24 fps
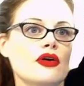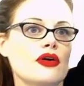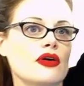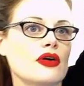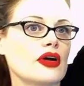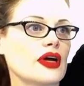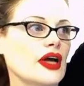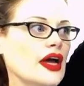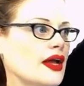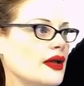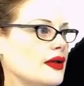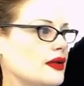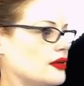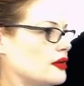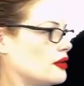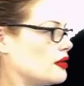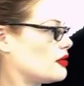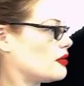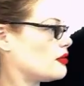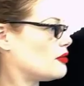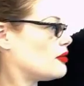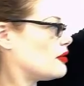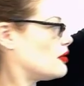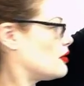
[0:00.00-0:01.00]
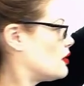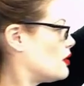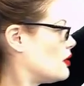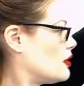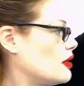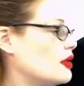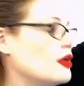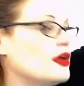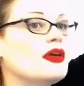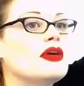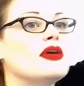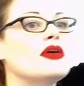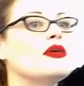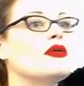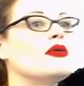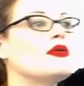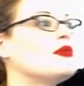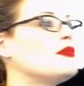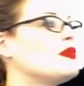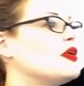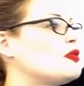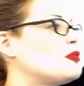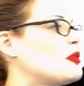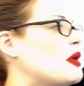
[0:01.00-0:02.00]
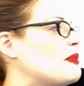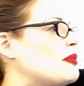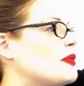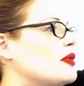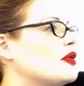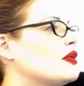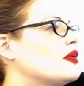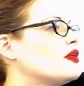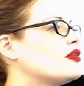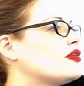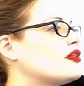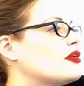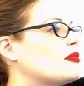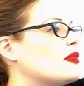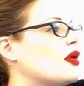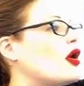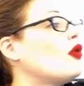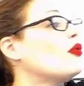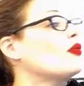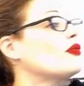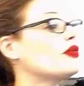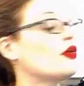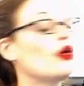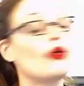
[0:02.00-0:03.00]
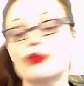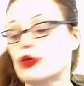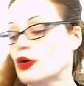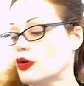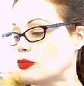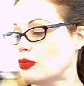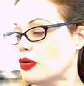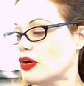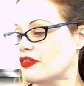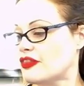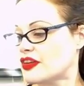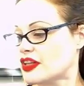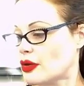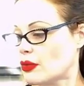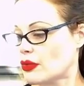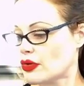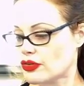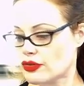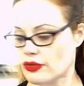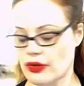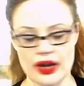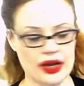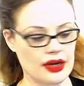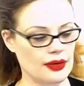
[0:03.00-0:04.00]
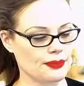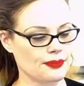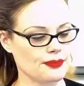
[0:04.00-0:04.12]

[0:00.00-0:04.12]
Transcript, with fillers: Okay. Piece of paper. Something. Oh, oh, good, perfect. That works great.